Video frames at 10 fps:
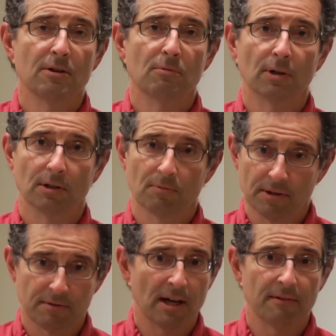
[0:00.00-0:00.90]
work
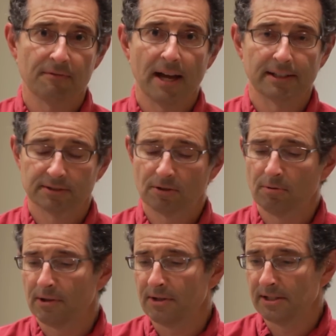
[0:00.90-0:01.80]
with uh, fast
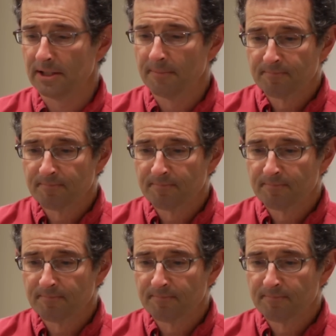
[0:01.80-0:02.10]
queries.